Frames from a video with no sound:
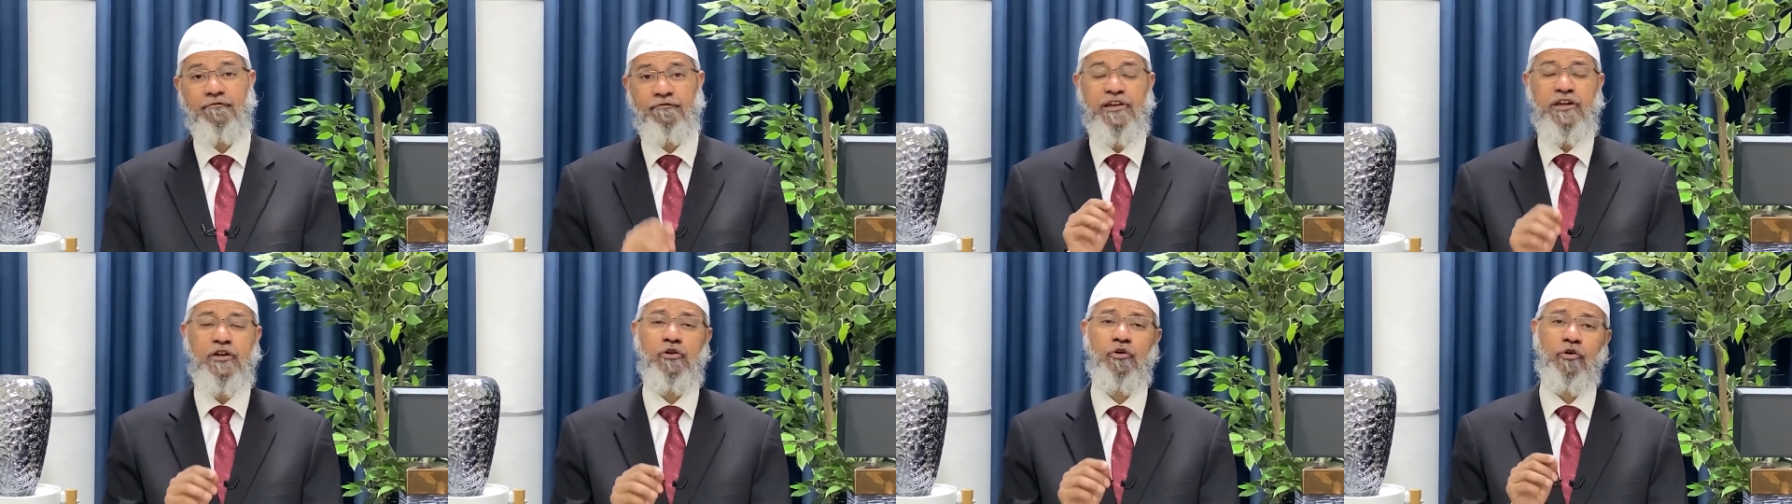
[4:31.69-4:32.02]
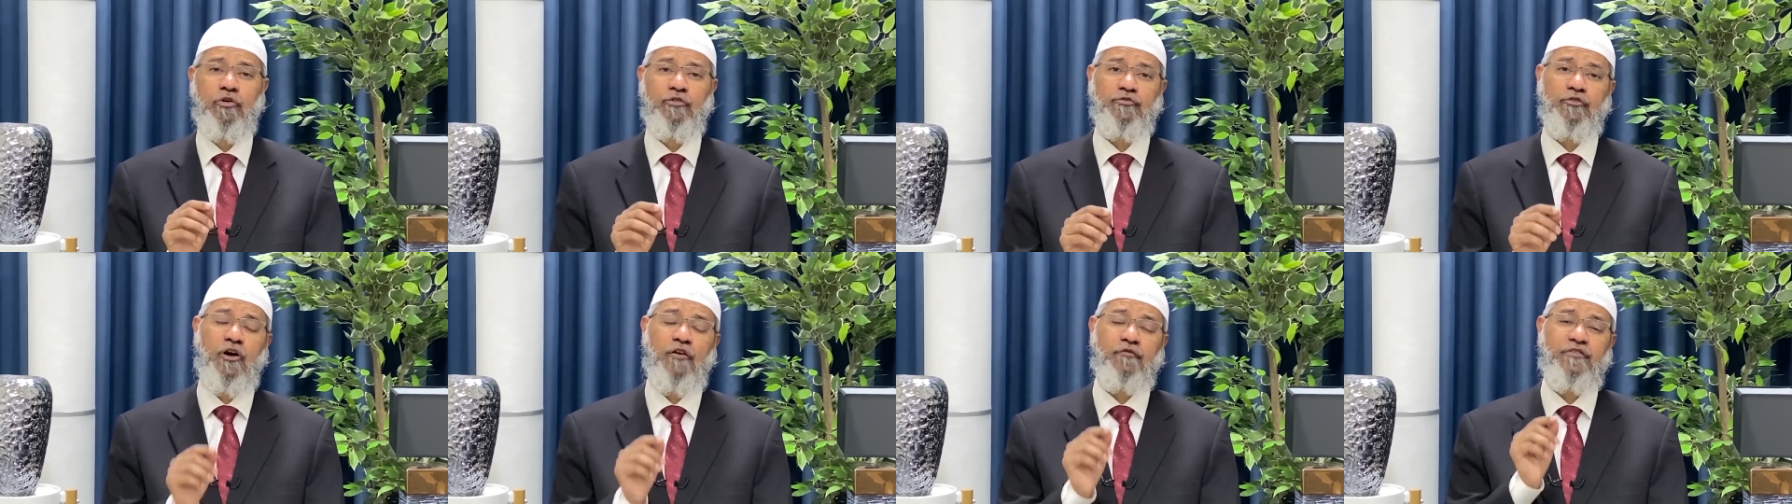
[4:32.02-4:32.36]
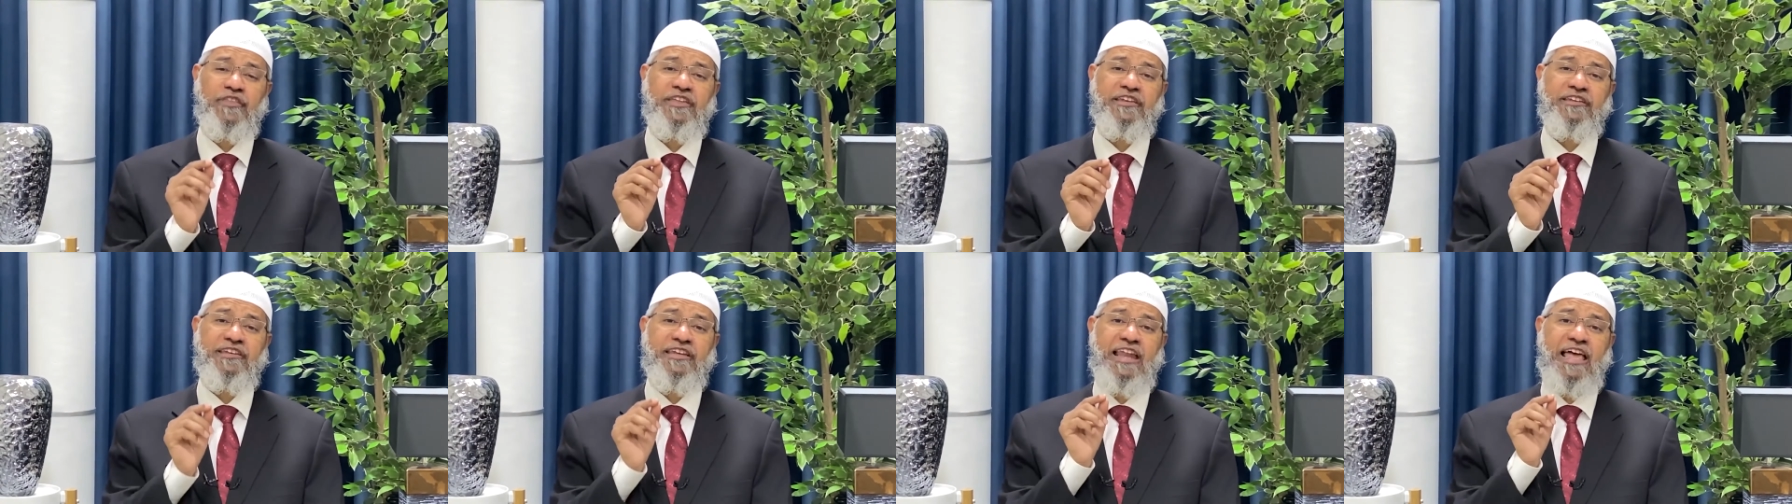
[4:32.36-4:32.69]
windows of the
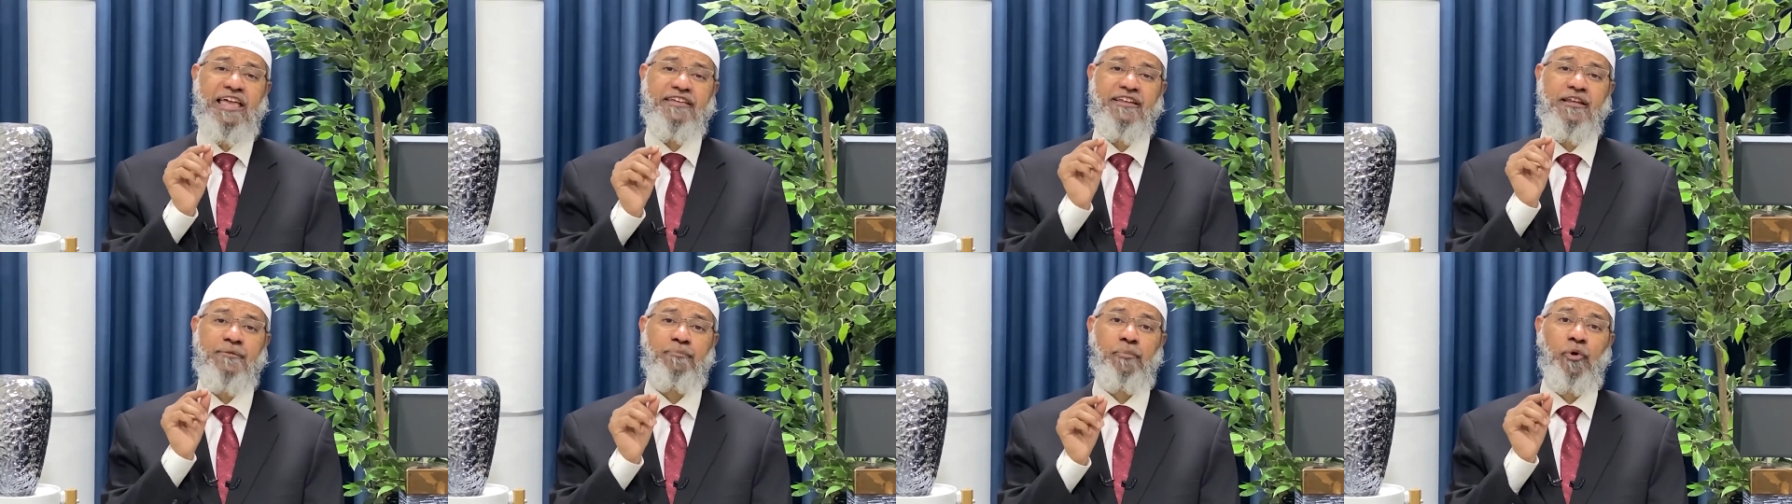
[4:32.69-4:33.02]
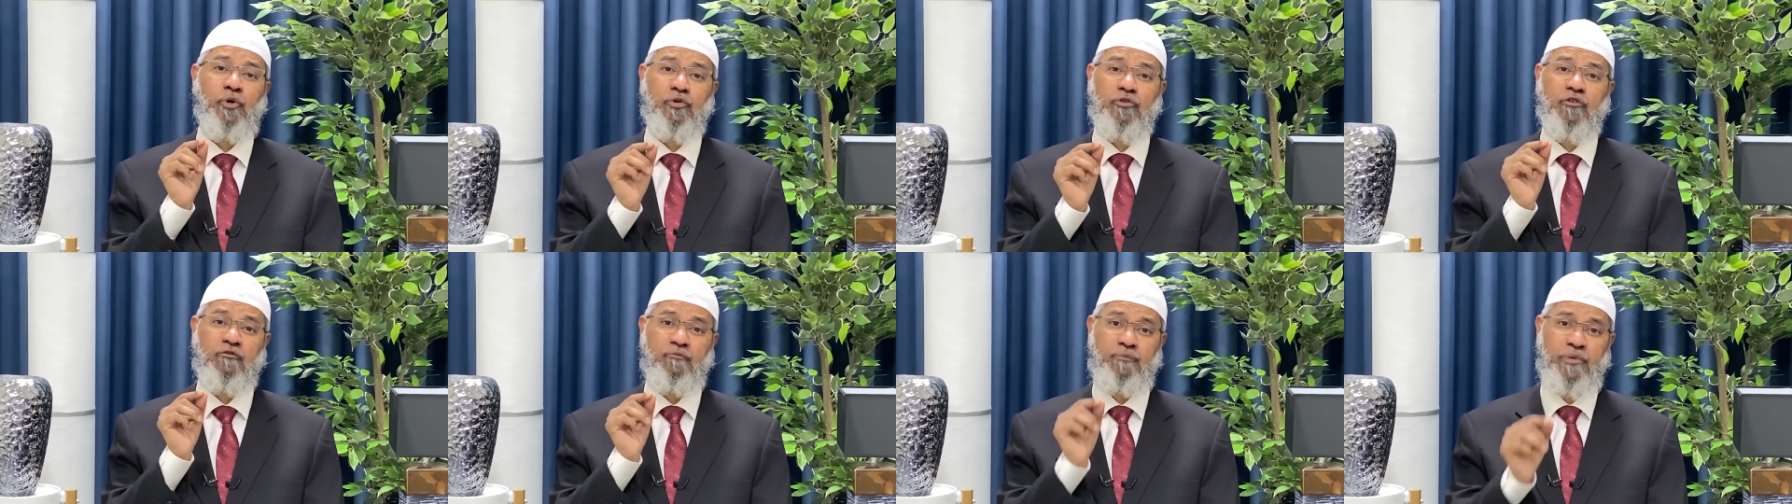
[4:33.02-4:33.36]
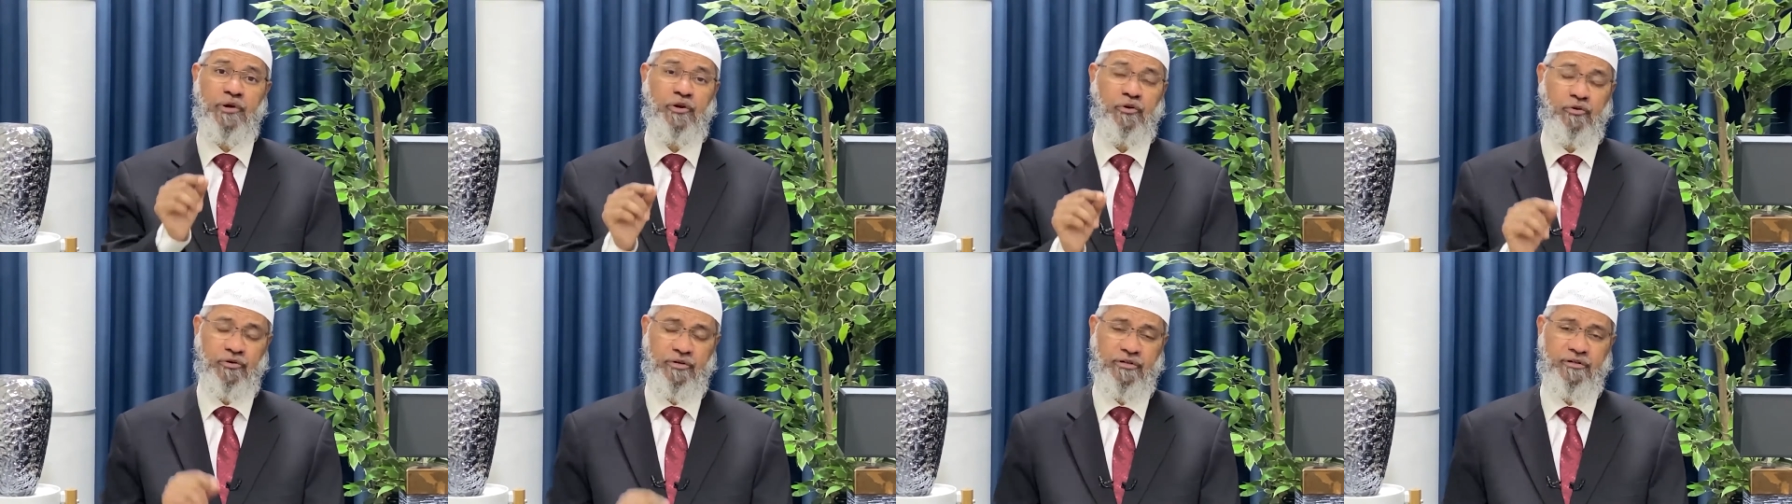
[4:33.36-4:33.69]
international port of
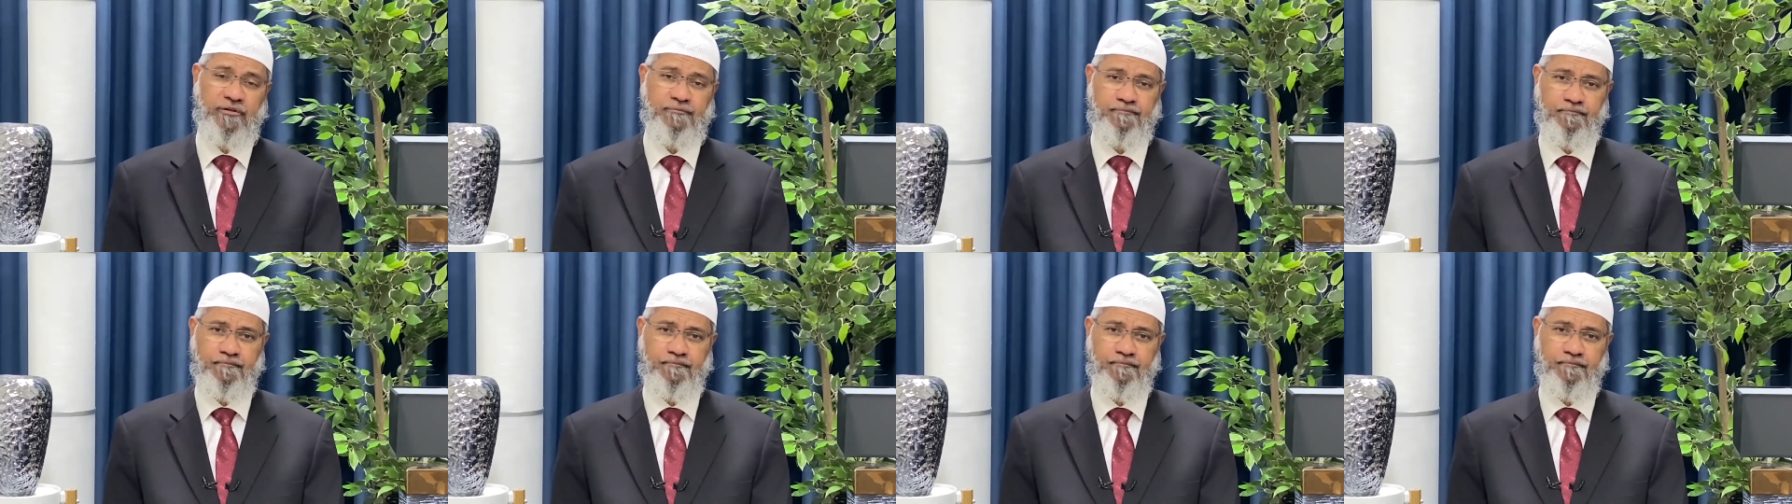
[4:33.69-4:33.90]
Beirut,